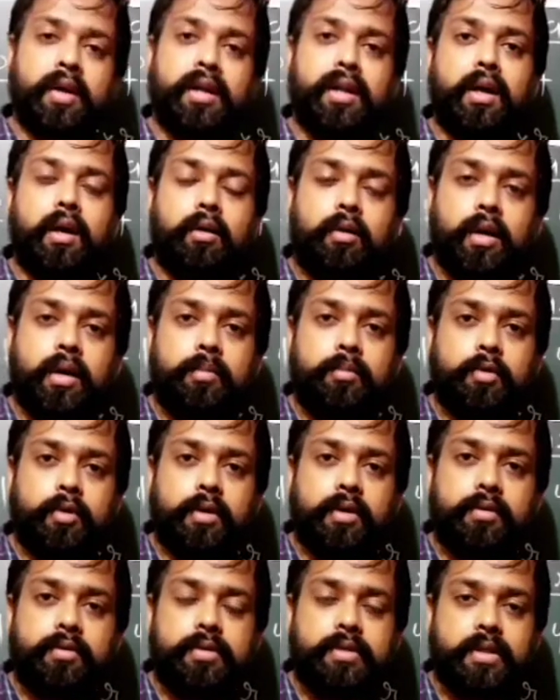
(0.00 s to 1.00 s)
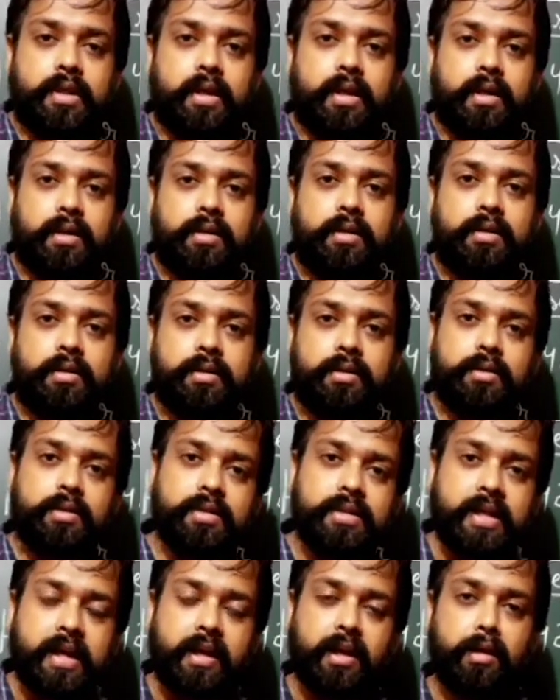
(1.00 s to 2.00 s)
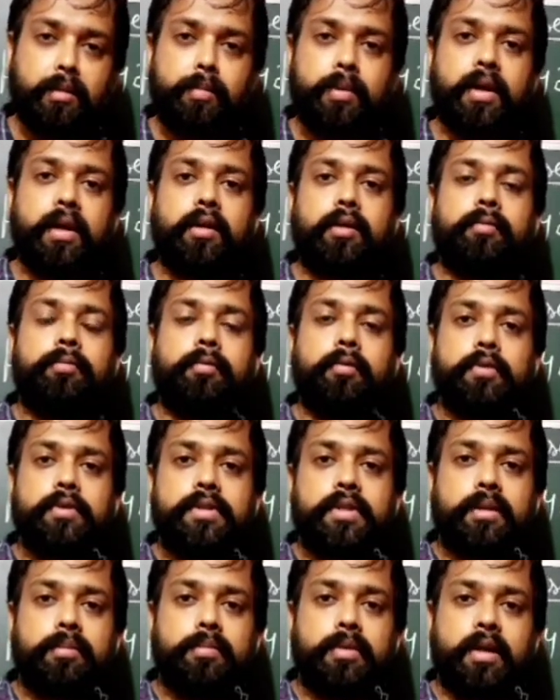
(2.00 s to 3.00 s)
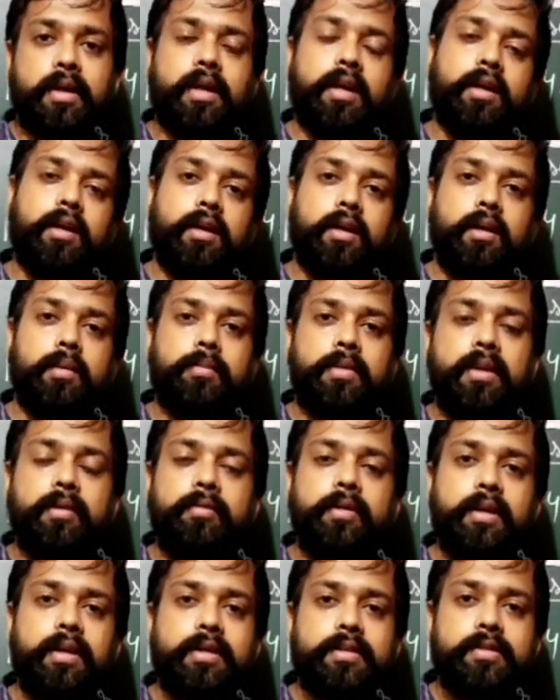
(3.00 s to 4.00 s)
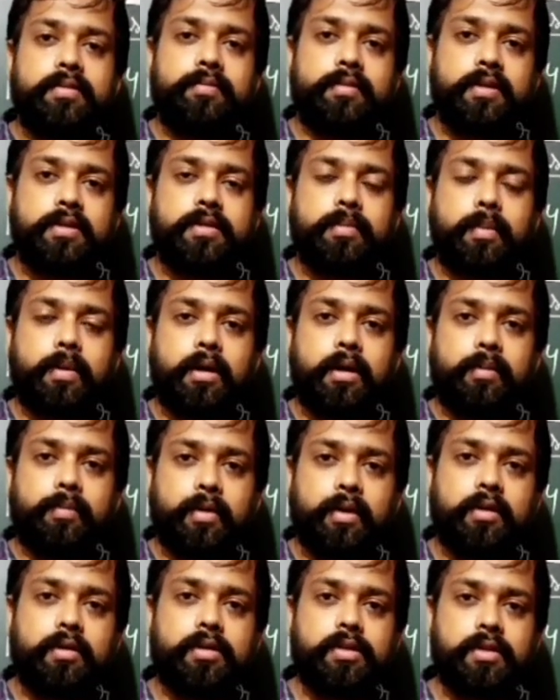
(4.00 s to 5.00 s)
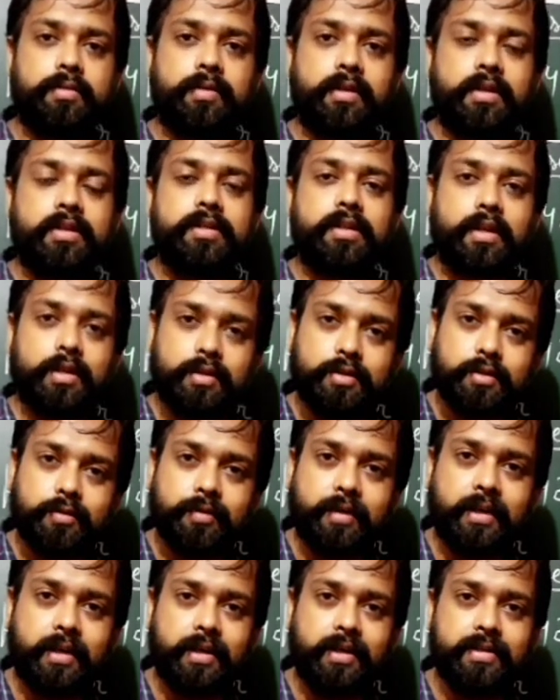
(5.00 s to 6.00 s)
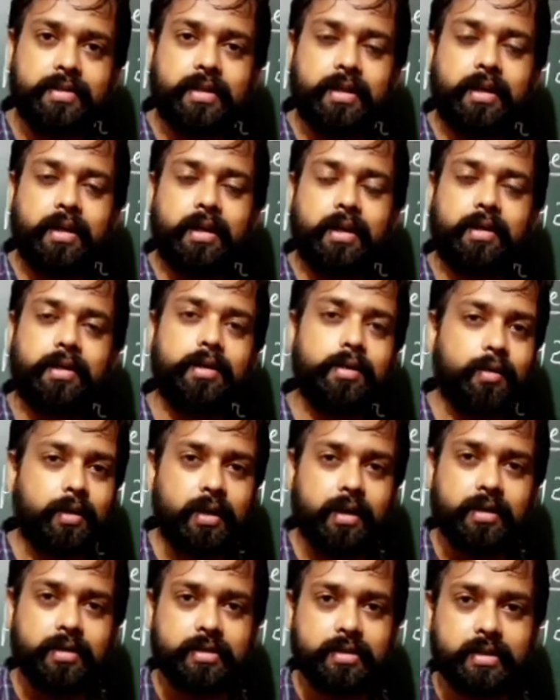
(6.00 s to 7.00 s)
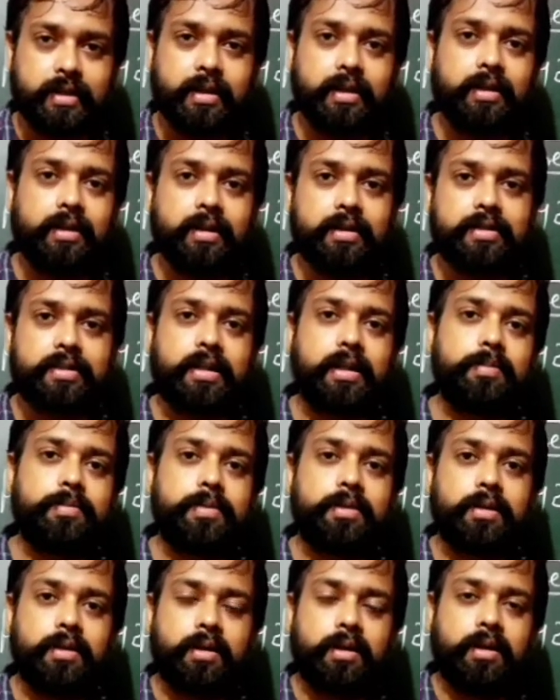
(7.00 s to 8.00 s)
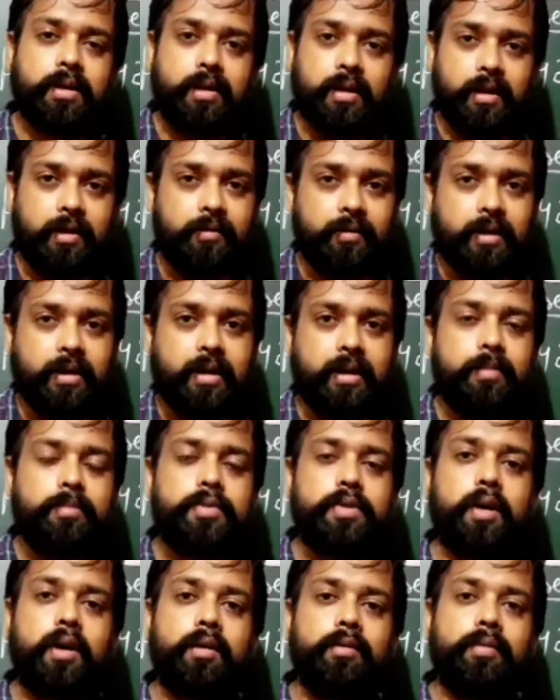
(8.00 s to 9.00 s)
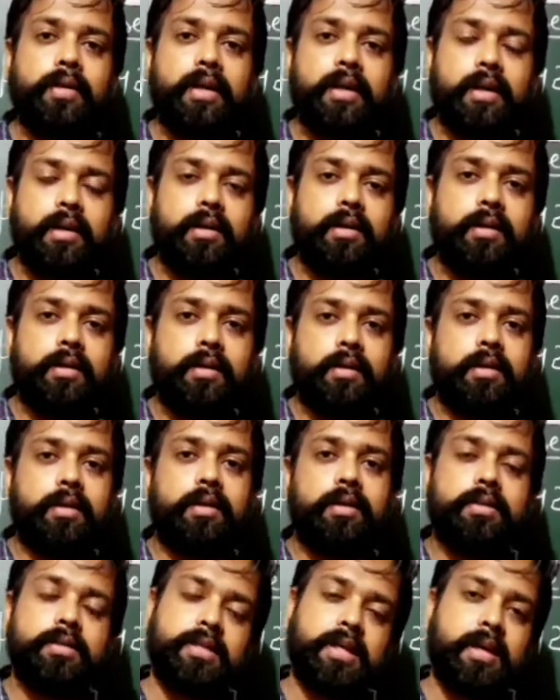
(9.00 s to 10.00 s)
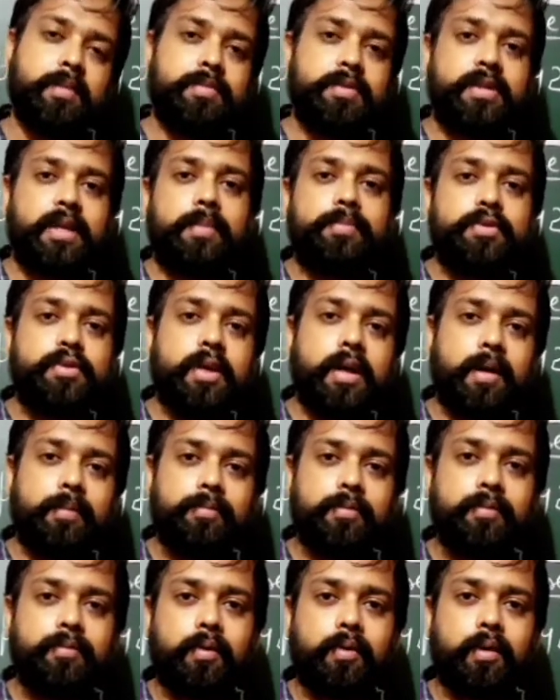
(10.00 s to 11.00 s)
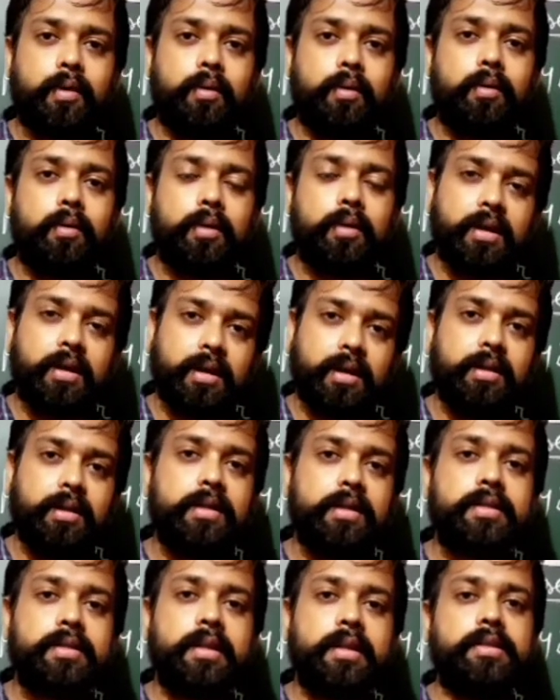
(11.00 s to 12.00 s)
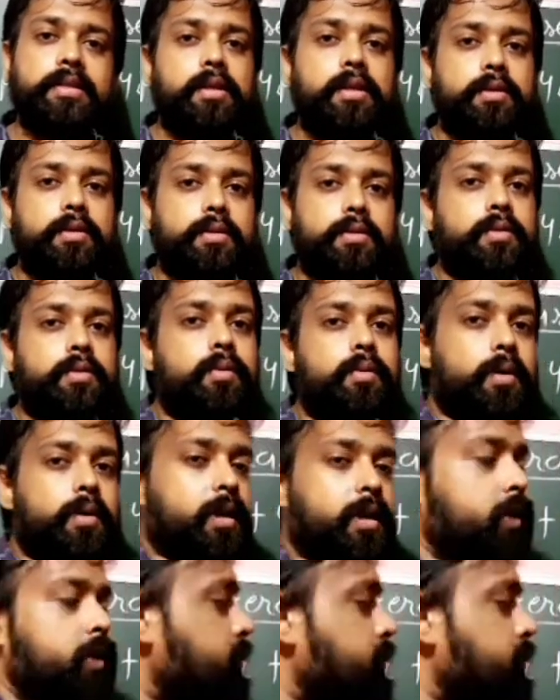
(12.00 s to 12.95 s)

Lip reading: now I am going to start the second part of fourth sum. Again I am leaving its first part because of it is also very easy, and you can see the steps. Even I am solving here. Same steps you have to follow in this case also. Okay, now